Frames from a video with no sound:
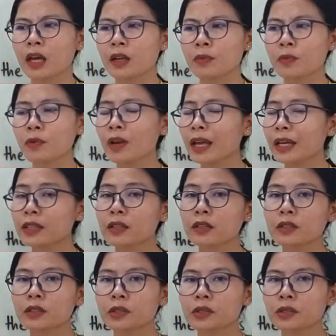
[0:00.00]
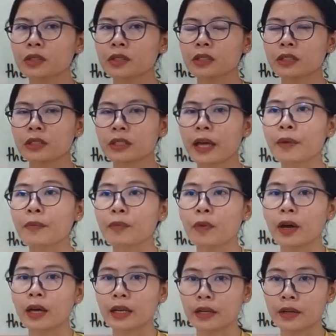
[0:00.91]
would like to use that
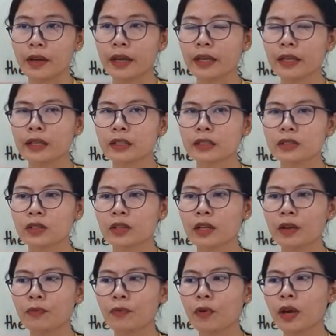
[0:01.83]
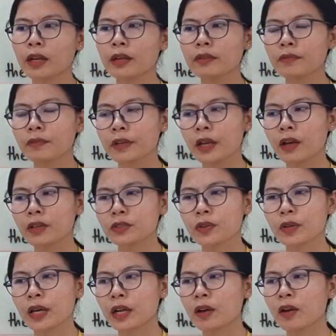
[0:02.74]
one right so that one we
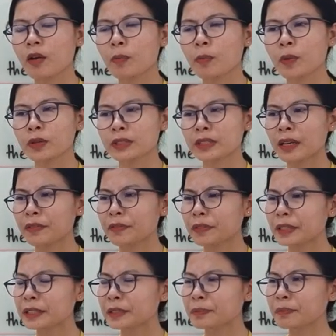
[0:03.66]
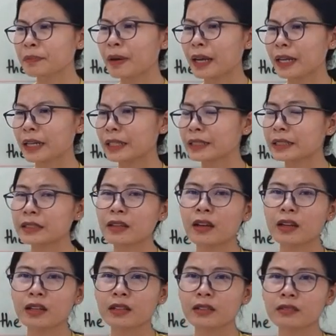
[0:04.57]
also can call post office but it's
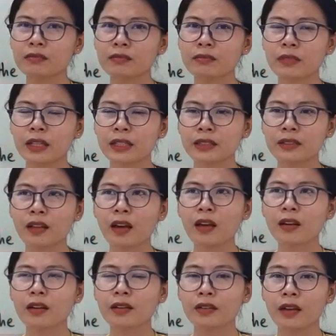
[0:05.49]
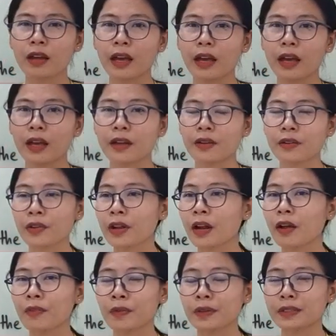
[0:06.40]
not it's not uh, real
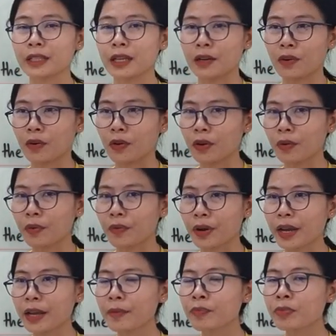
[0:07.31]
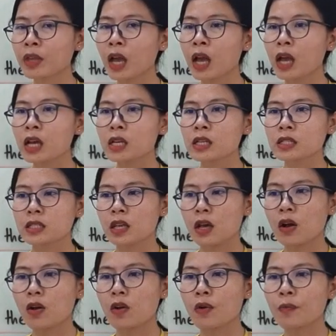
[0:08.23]
office at all right
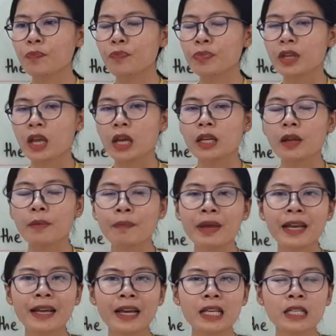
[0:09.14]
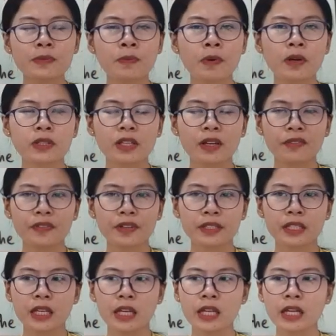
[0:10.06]
so the biggest post
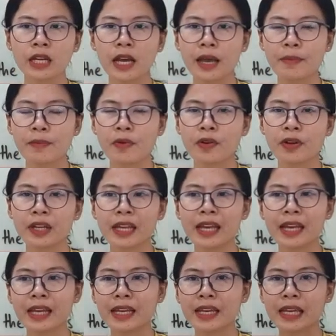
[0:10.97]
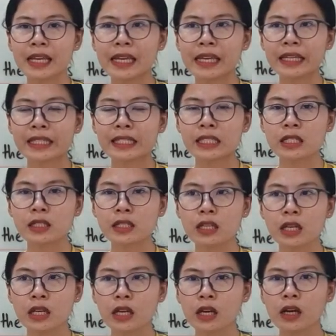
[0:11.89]
office in Cambodia is
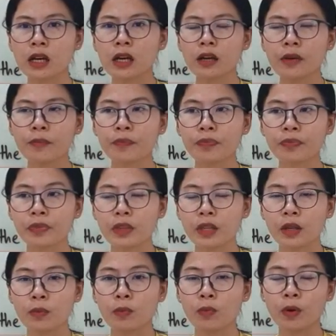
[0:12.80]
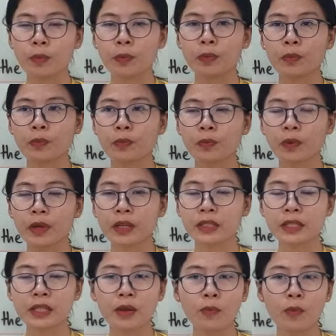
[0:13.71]
near what
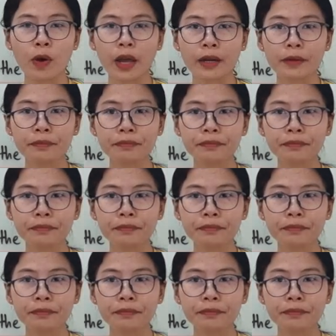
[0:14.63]
is near what